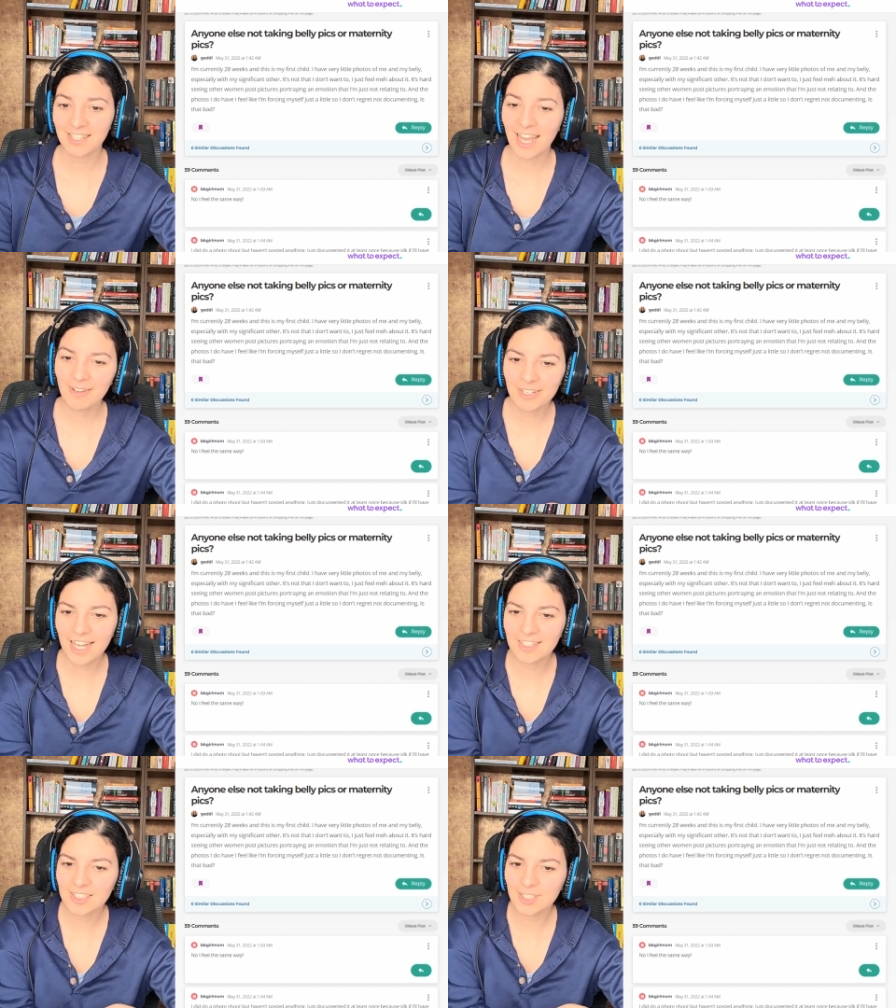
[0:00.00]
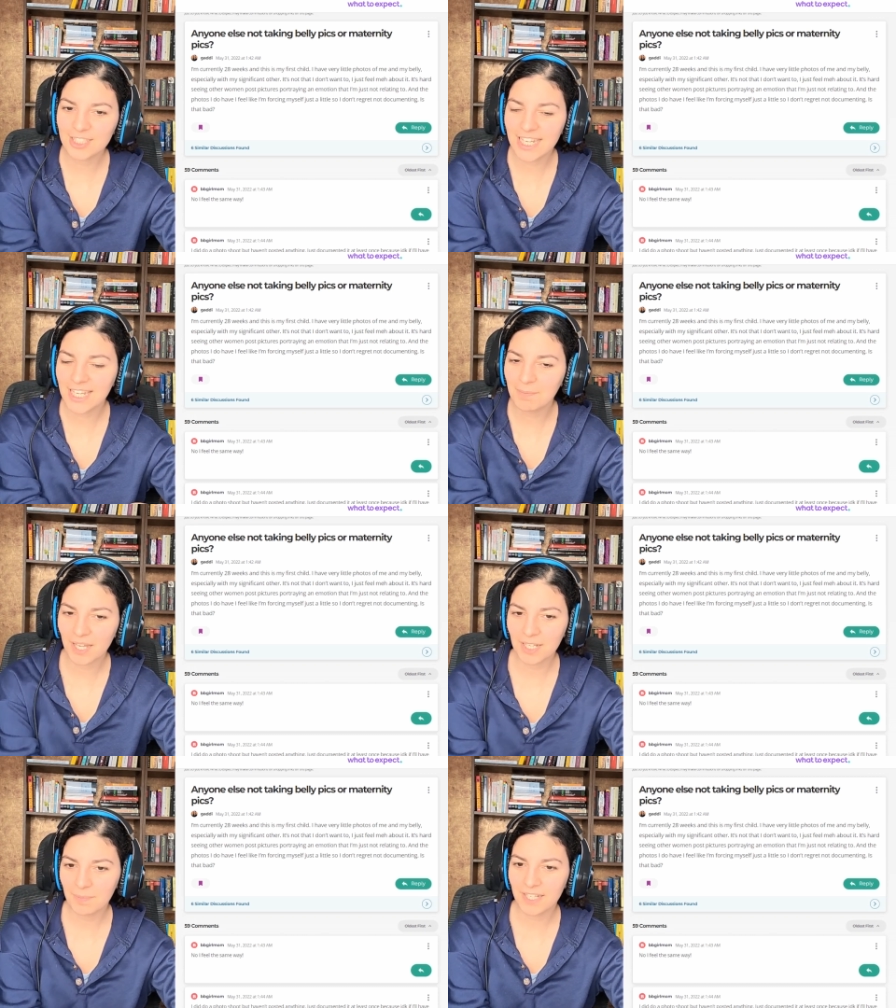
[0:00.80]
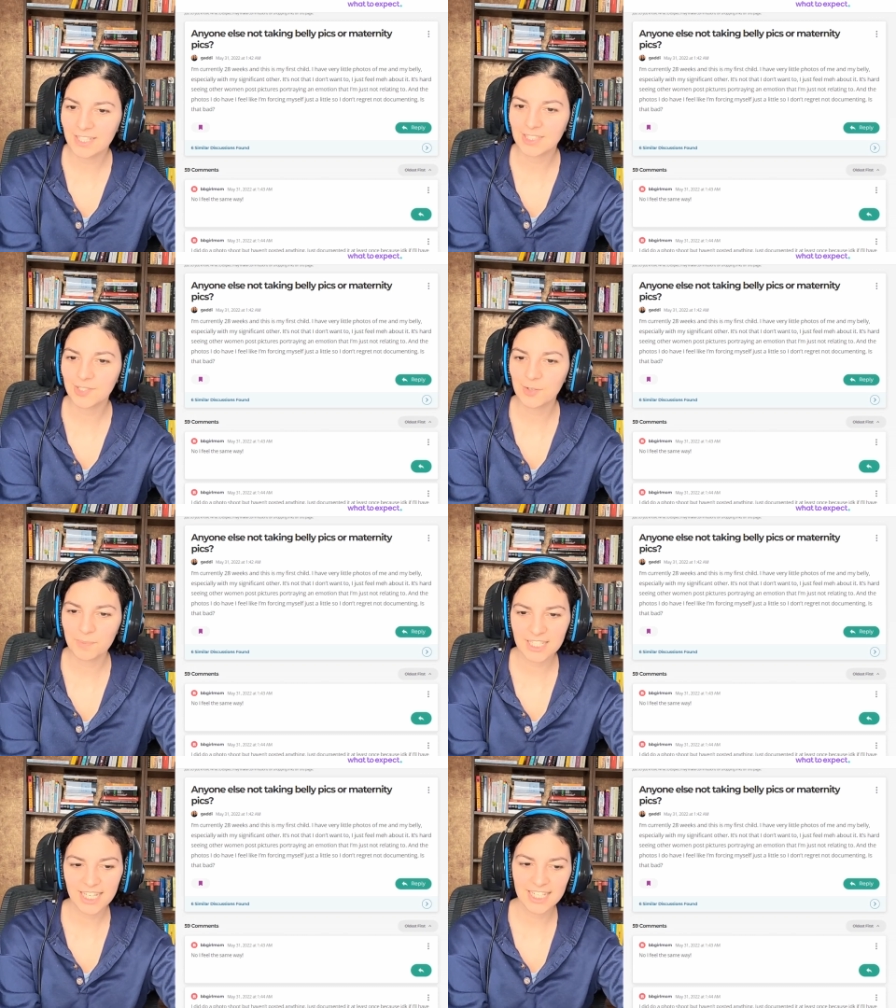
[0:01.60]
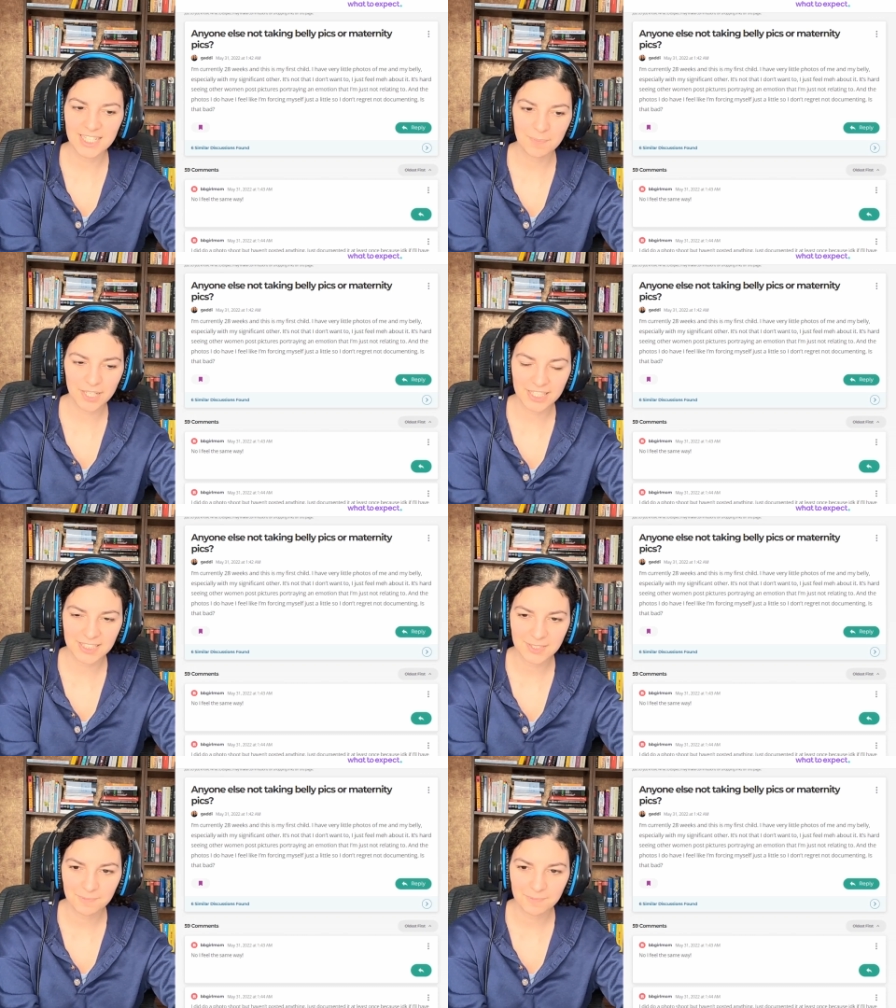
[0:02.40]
Anyone else not taking belly pics or maternity pics?